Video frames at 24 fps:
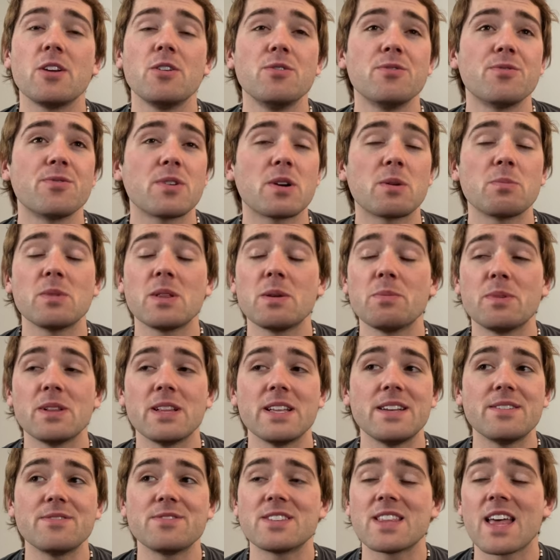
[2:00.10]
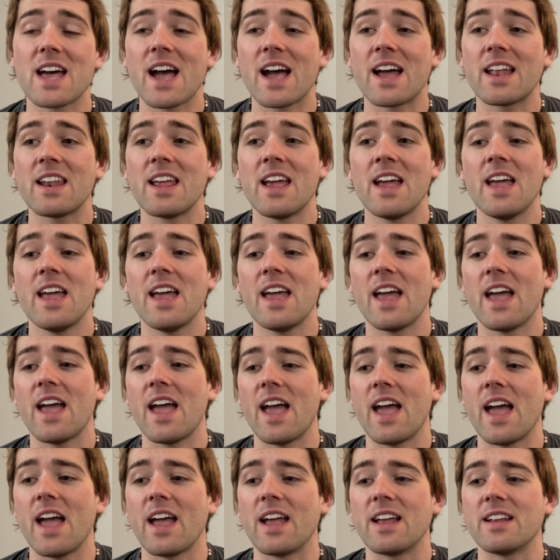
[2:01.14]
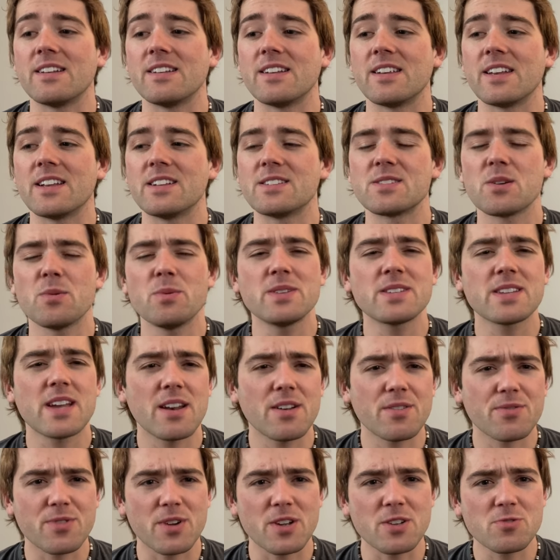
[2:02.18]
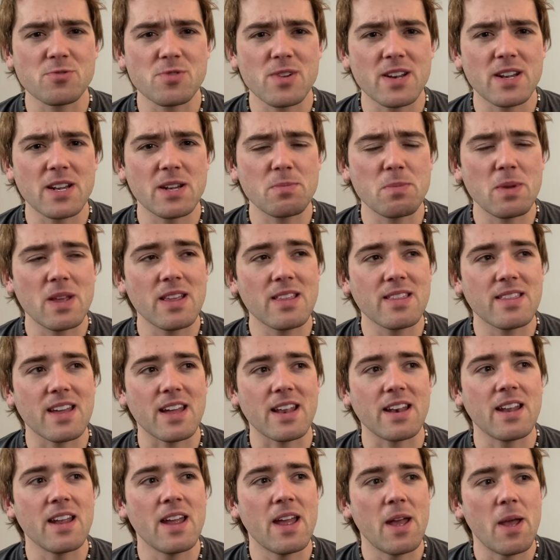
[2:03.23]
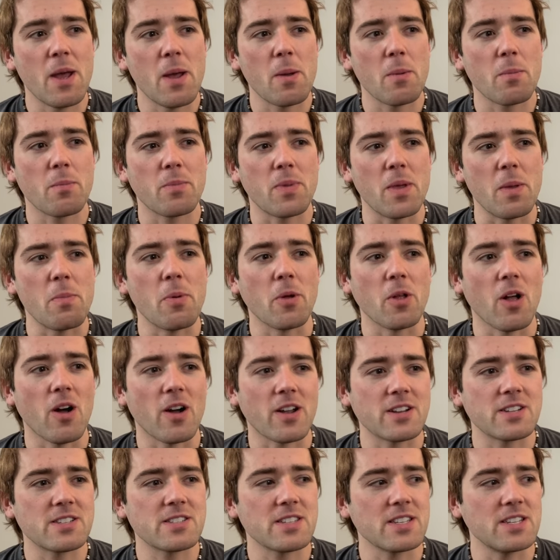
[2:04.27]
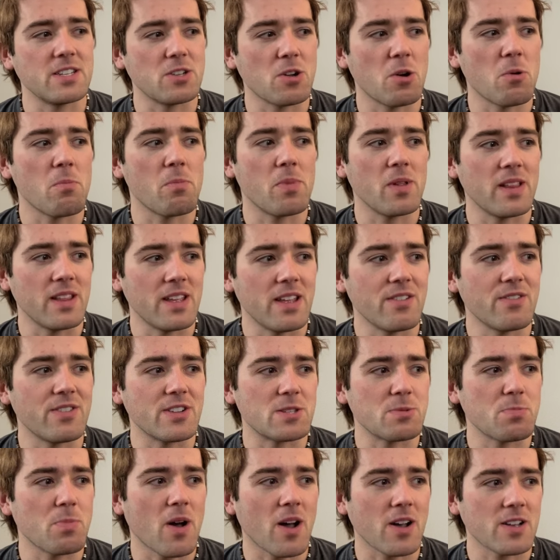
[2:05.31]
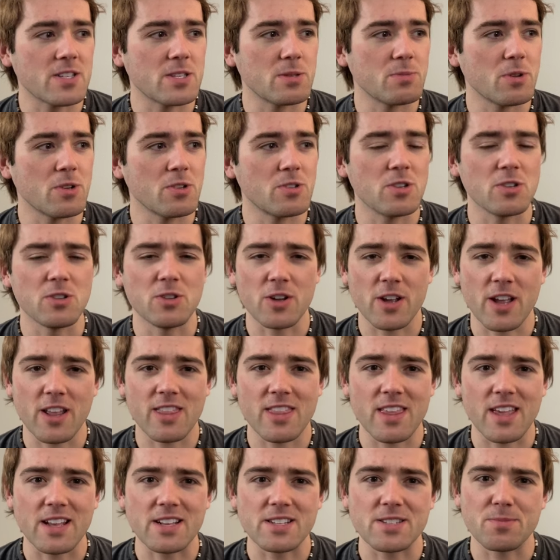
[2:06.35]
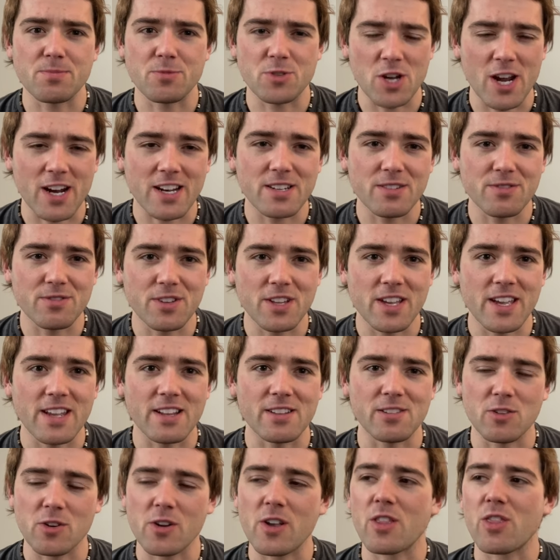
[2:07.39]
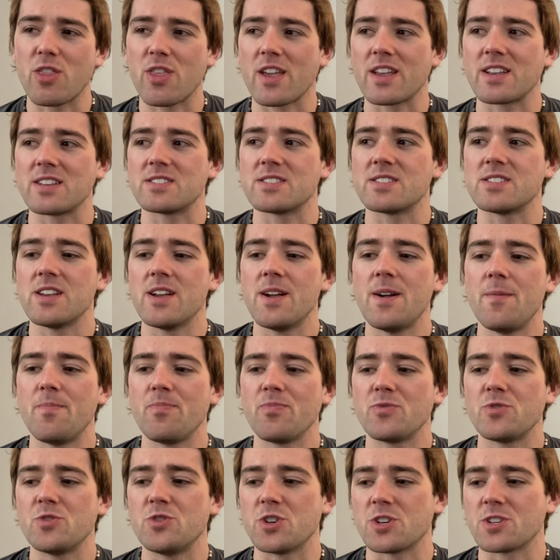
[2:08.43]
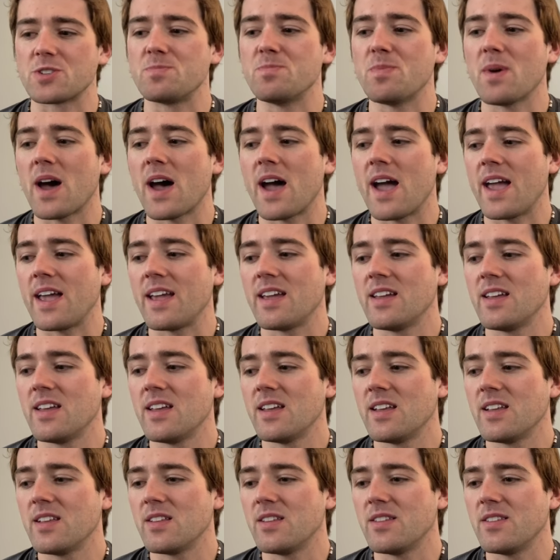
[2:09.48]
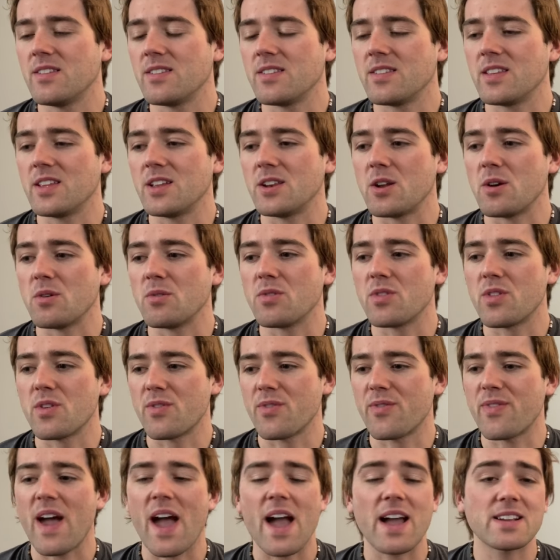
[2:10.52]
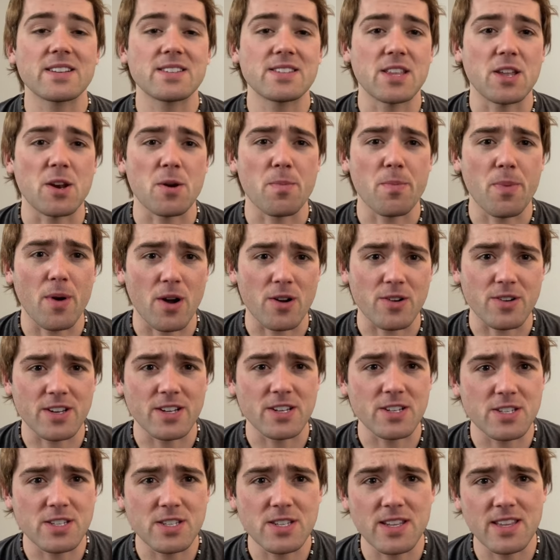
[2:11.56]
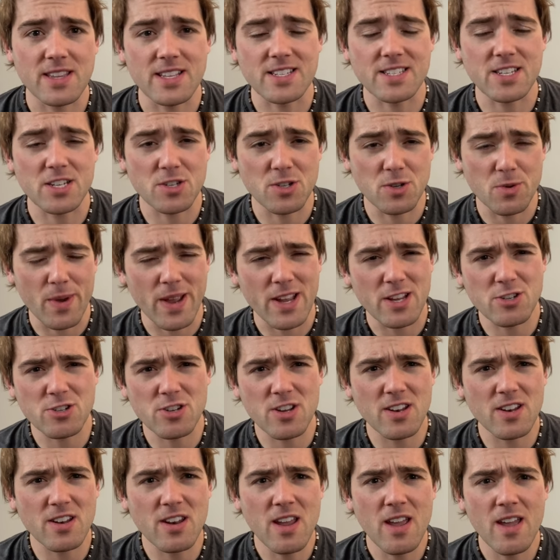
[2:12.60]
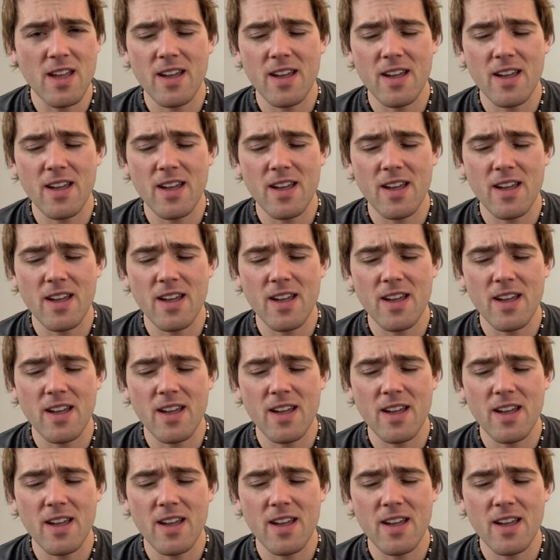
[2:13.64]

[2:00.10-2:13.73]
who firmly believes that. And it's always kind of frustrated me that people honestly don't believe it's possible to look at things objectively and look at things just by, you know, the facts that are pertinent to the situation.